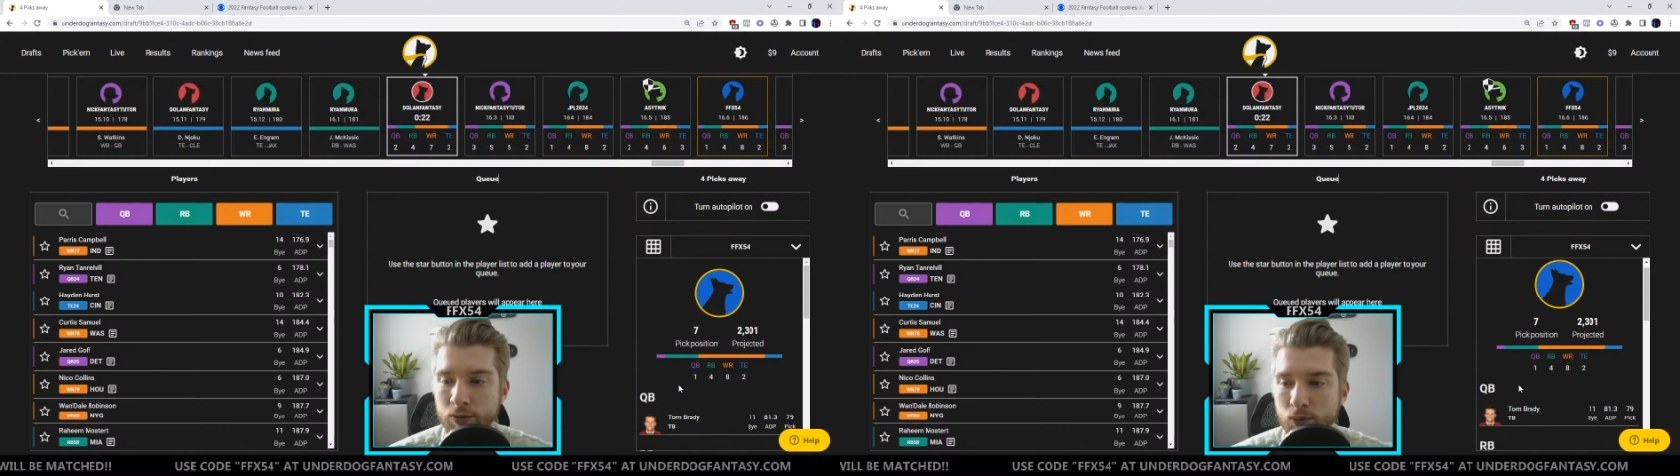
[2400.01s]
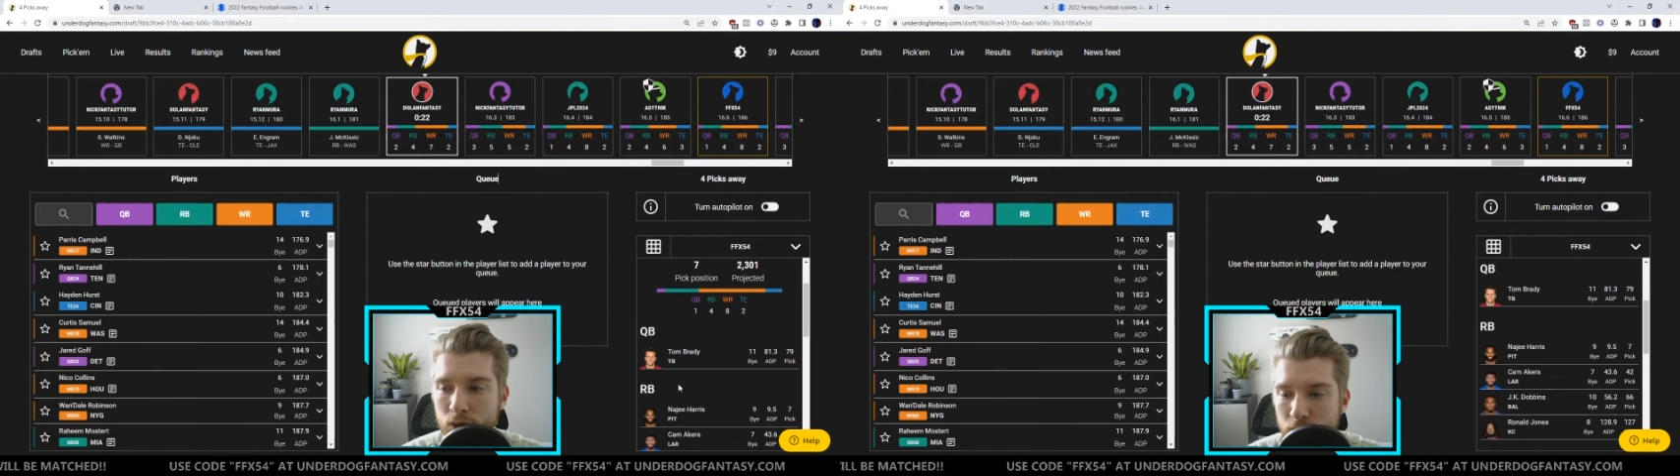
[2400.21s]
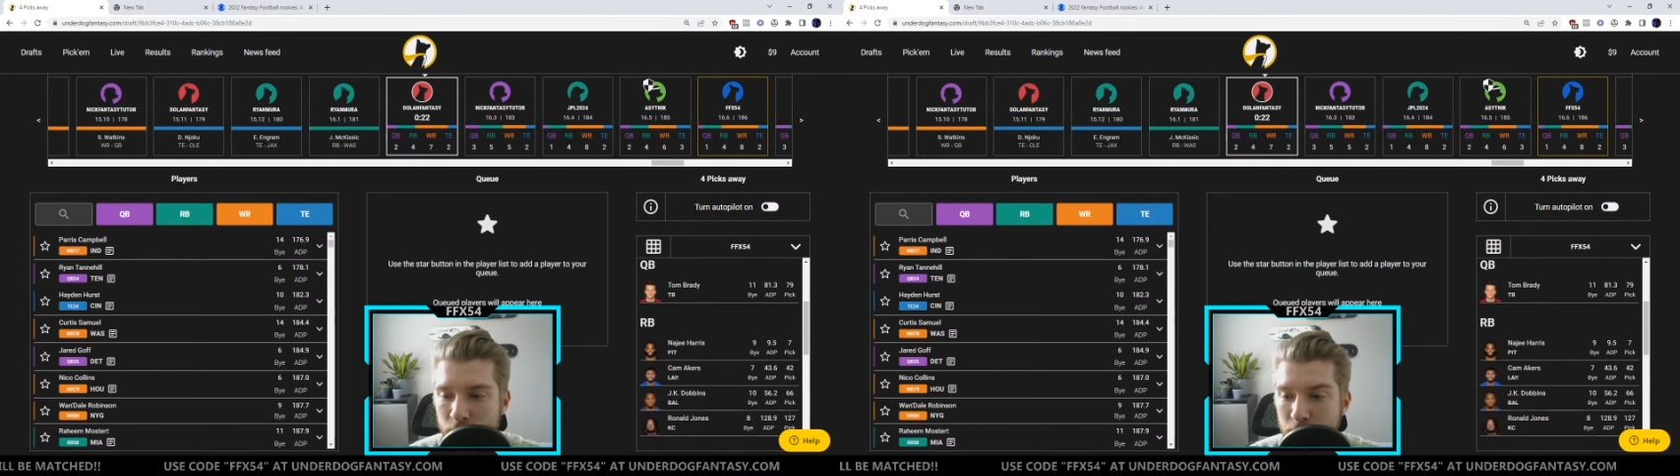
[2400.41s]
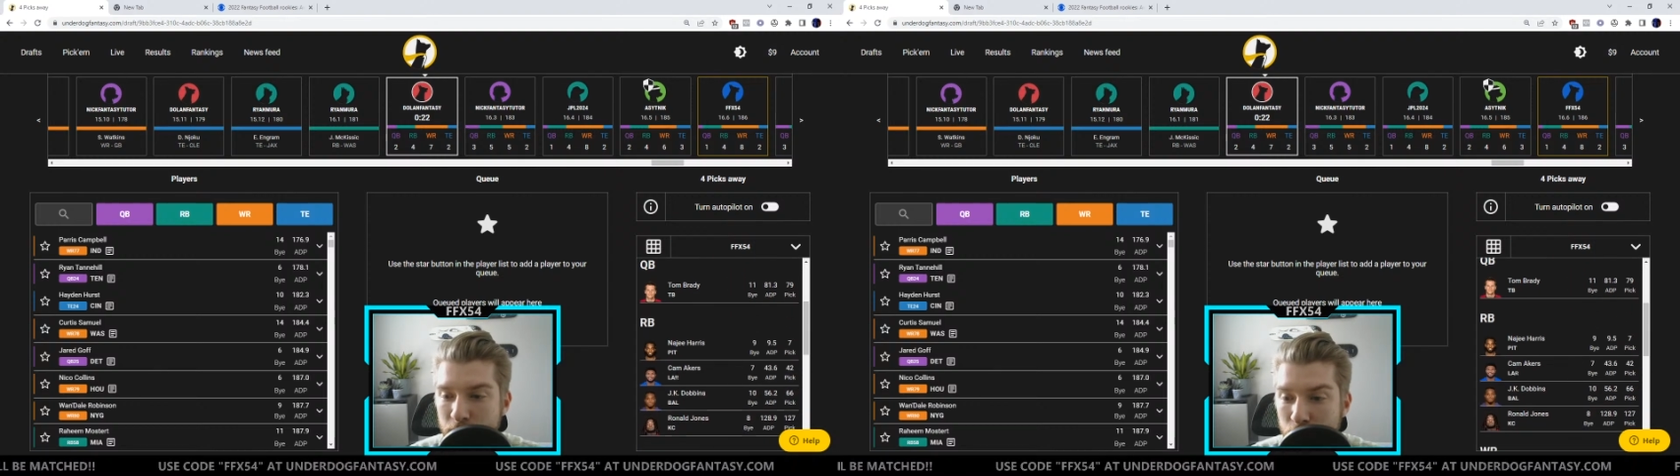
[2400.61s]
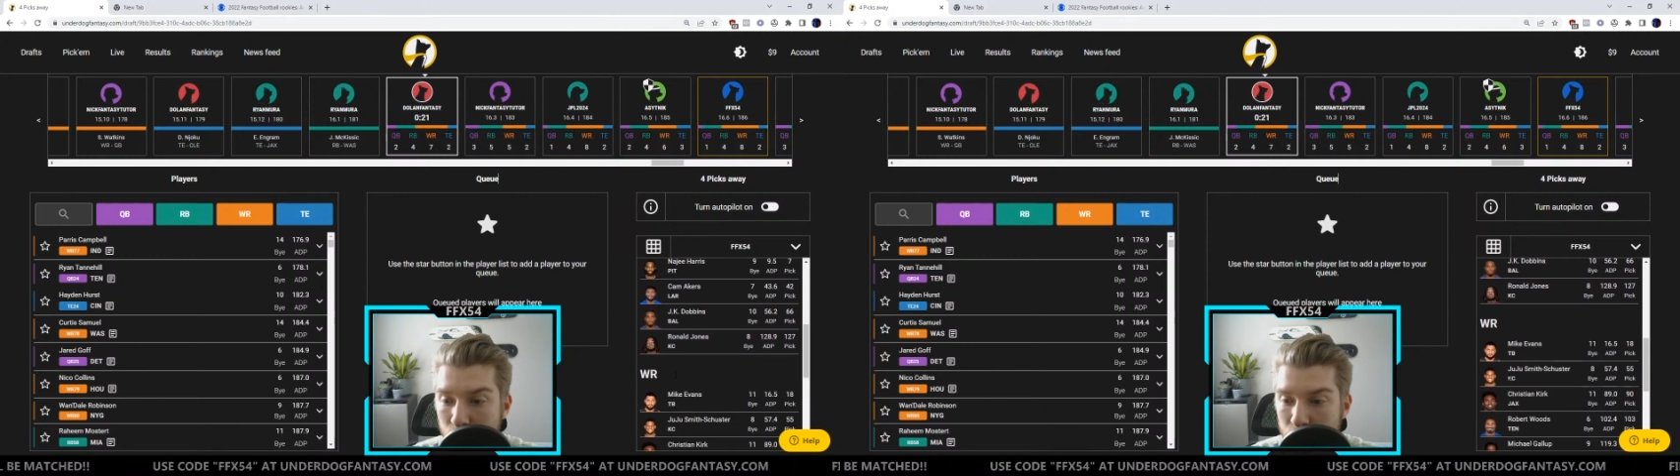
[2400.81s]
we'll be
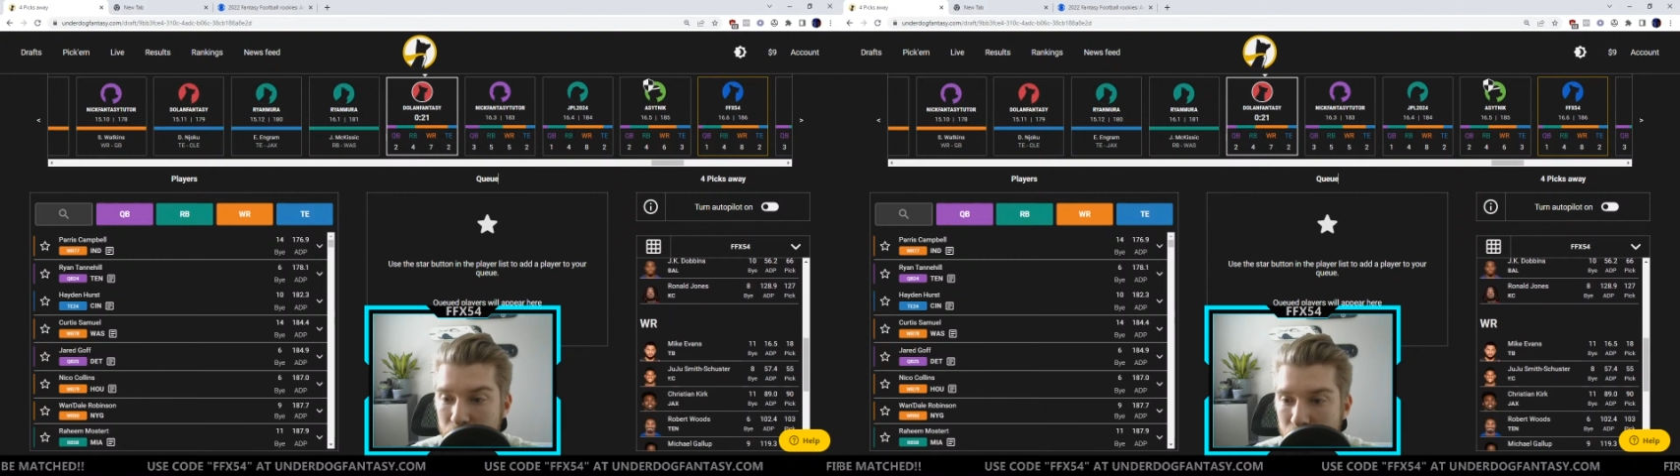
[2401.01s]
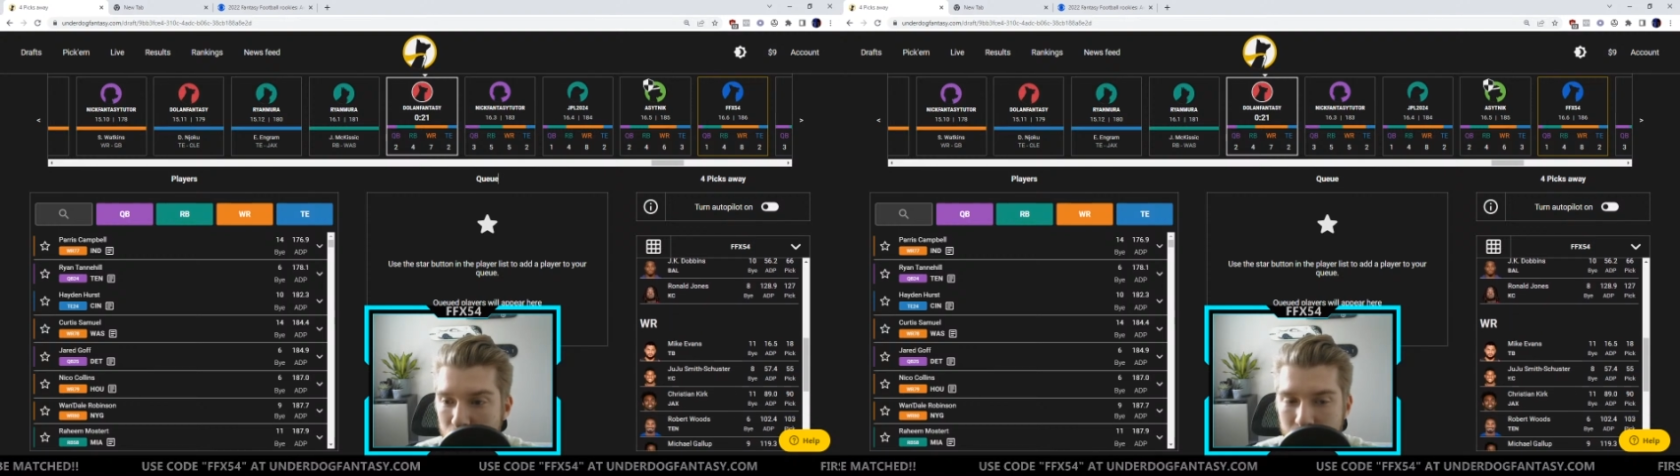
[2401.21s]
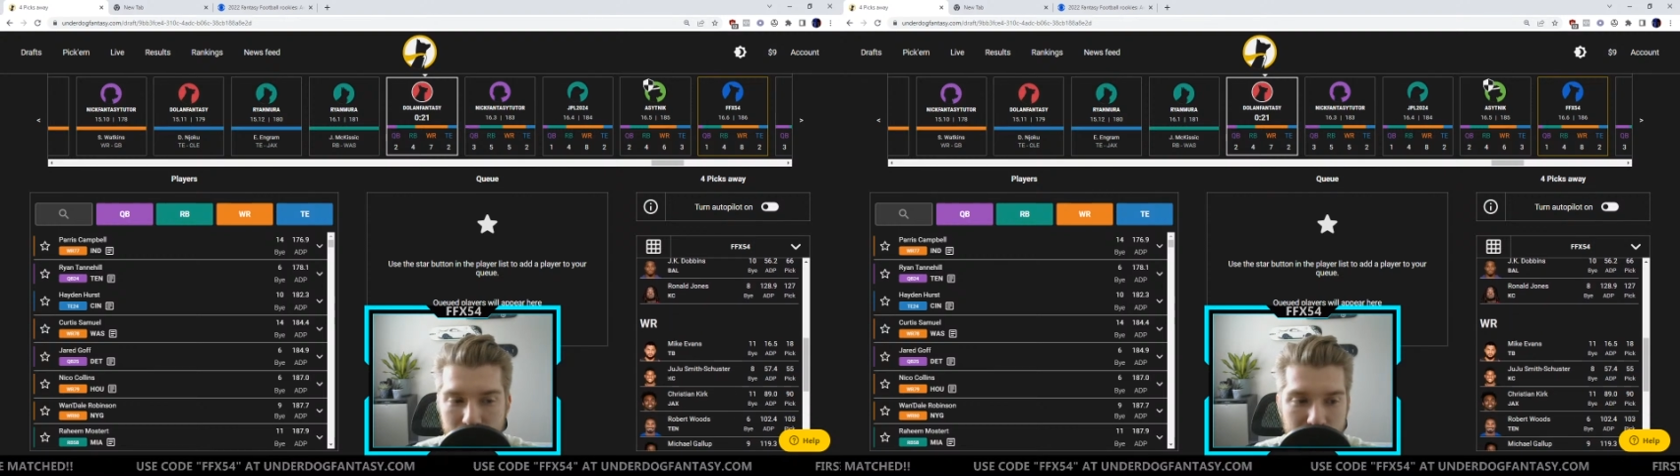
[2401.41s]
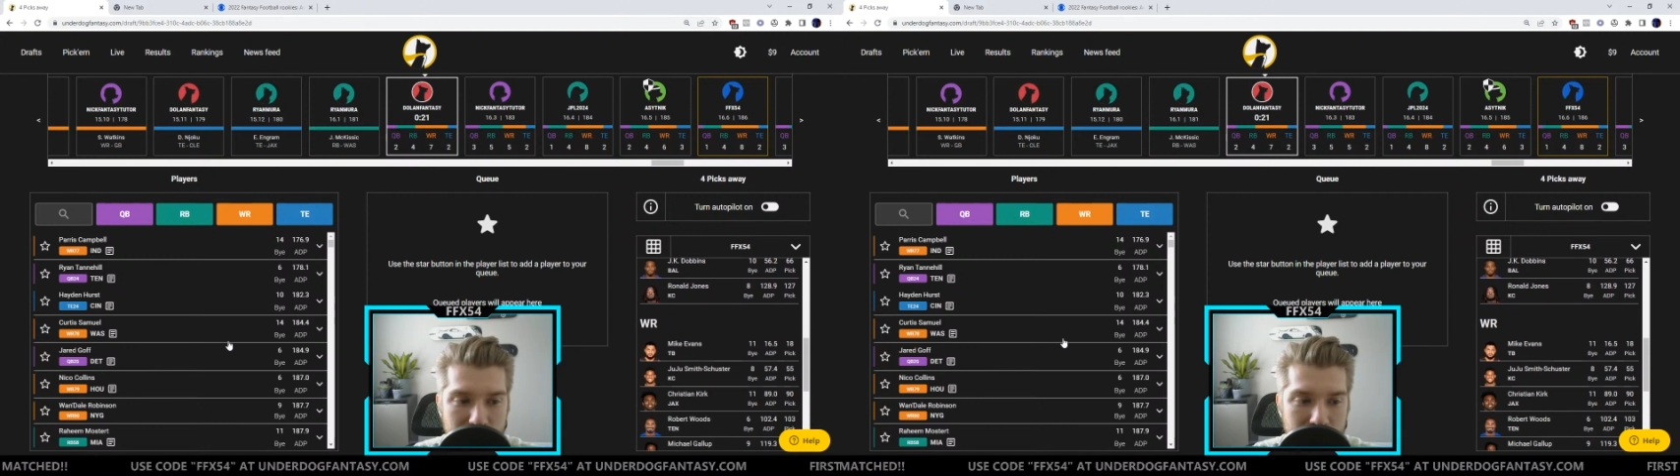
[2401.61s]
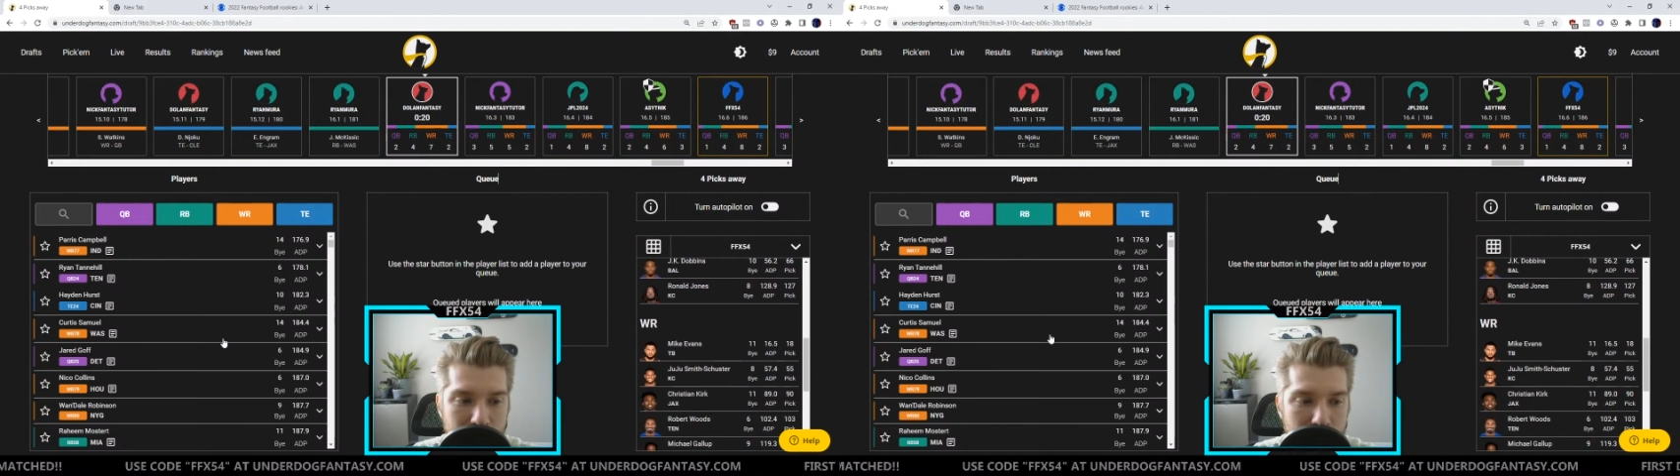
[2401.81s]
feeling really good about our
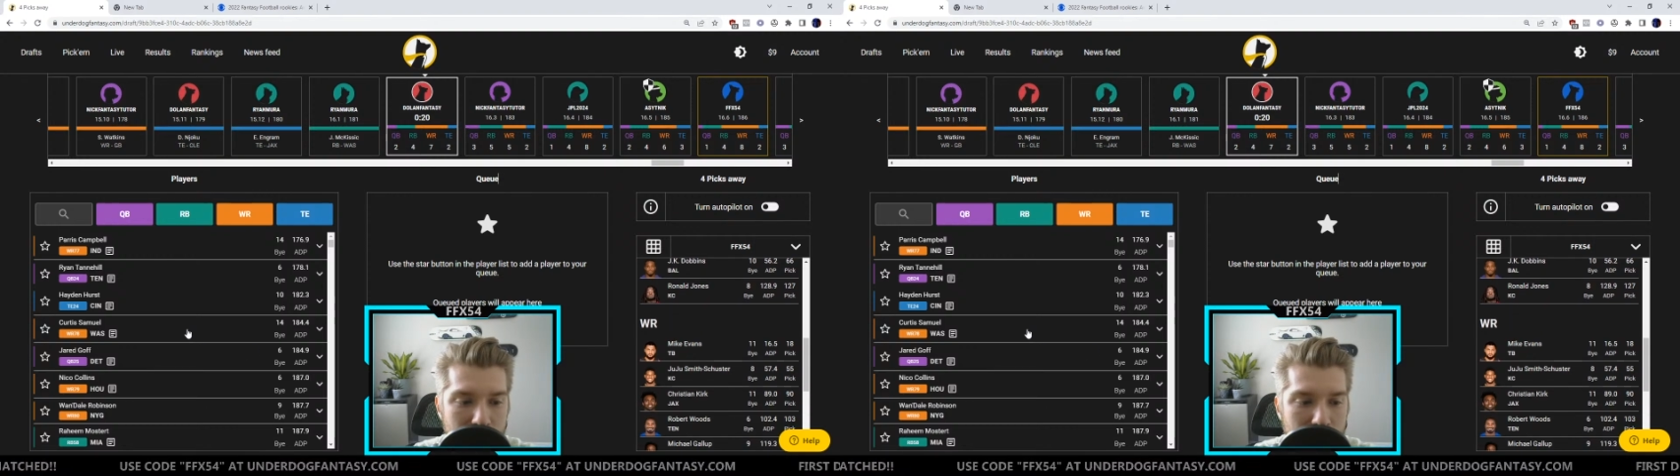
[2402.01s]
team.